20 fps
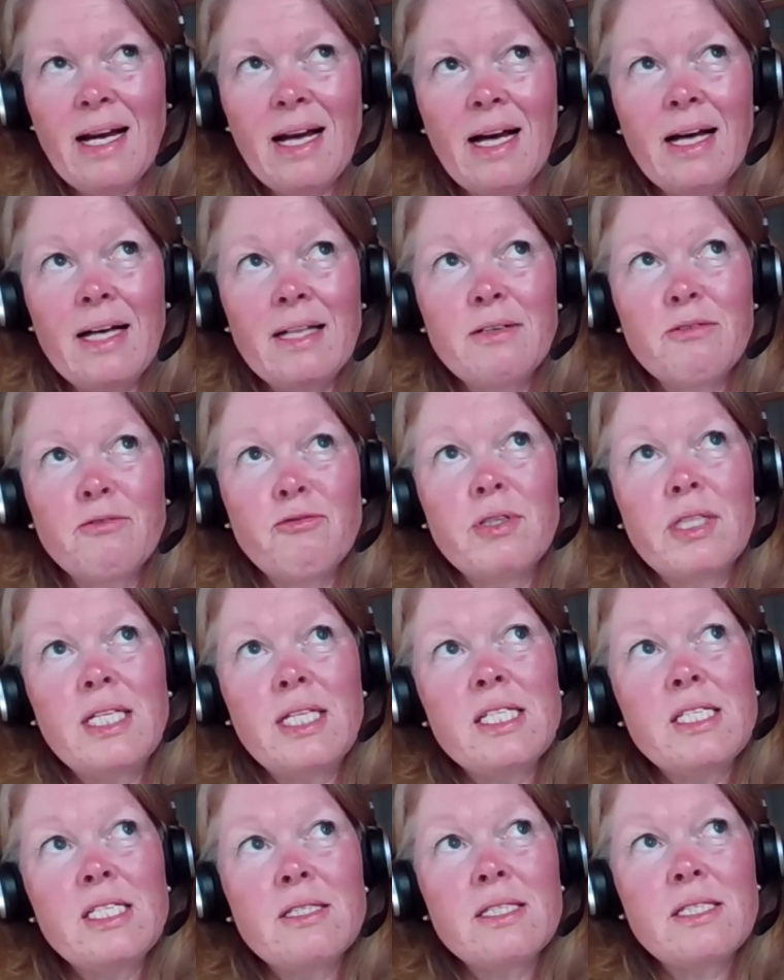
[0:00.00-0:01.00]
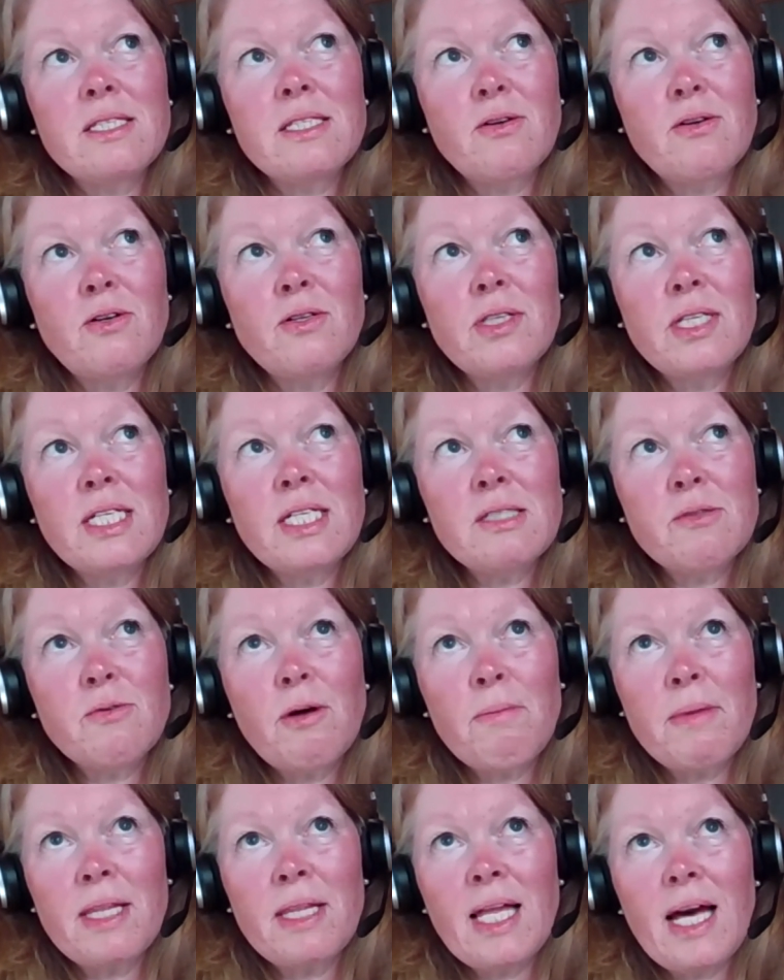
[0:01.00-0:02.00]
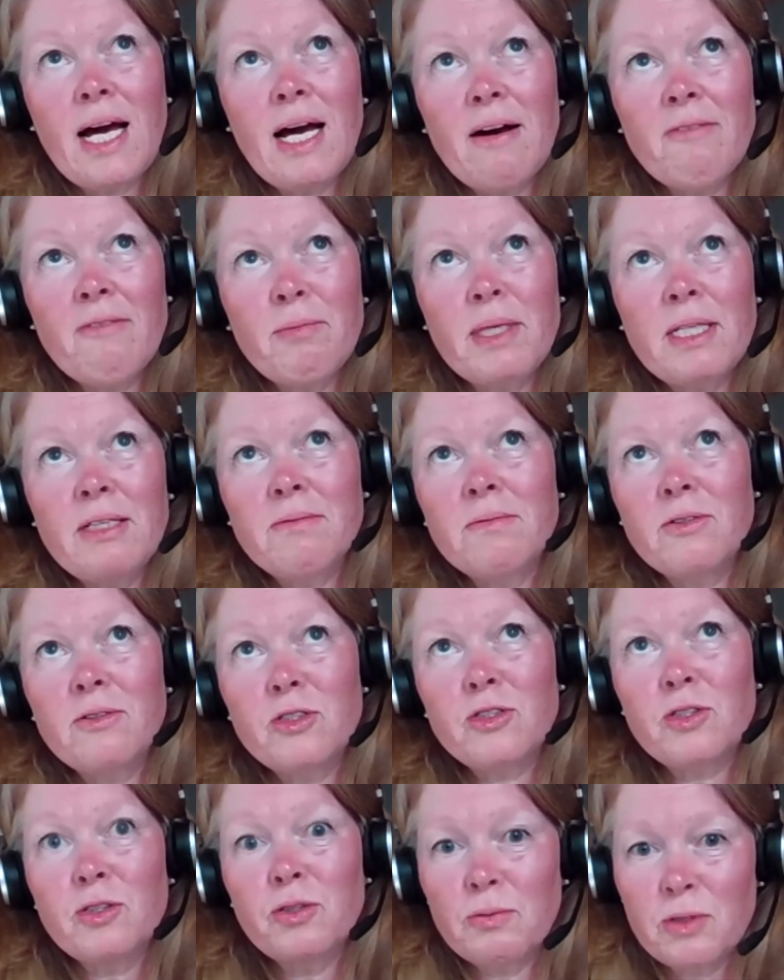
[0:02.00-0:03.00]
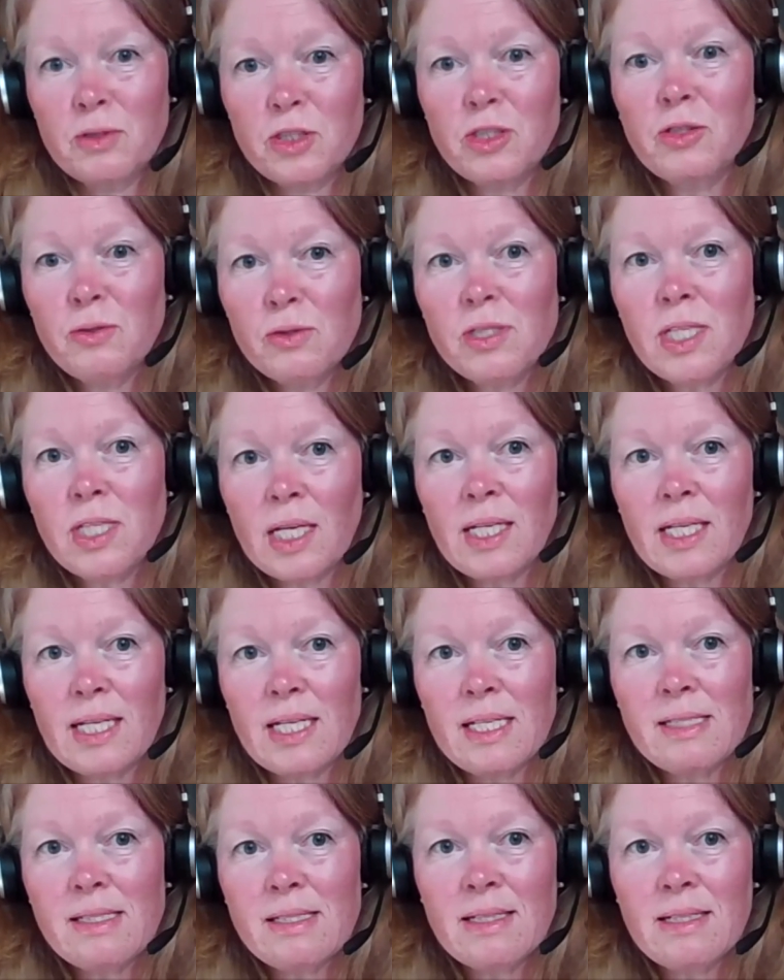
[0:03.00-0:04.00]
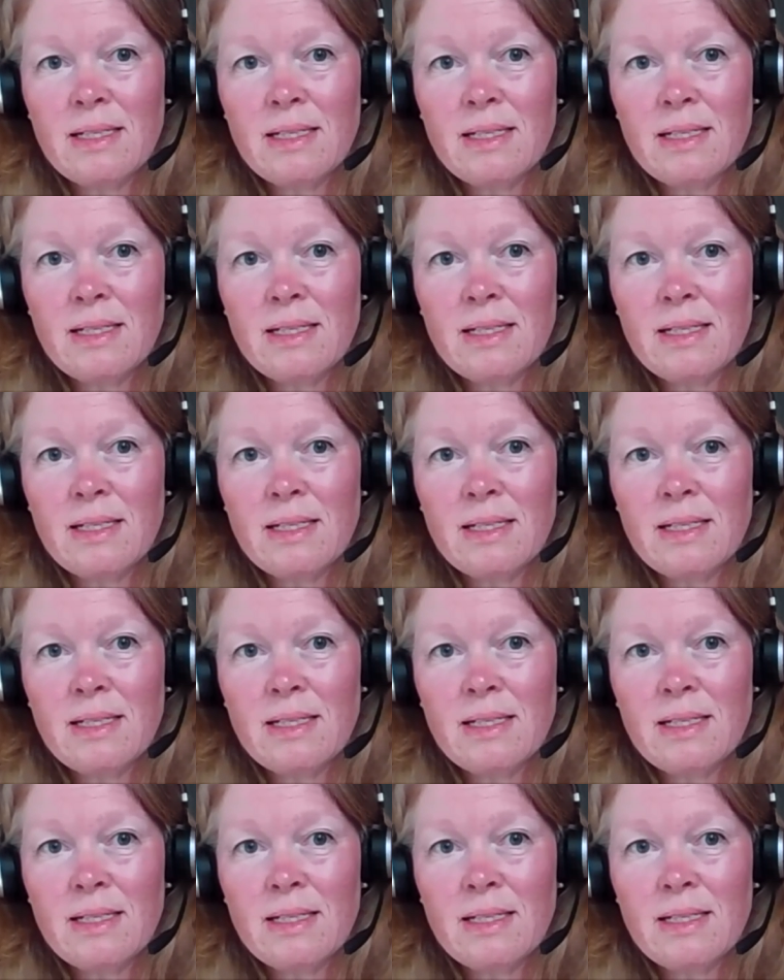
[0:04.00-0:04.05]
And for all these women that have been through 2 studies,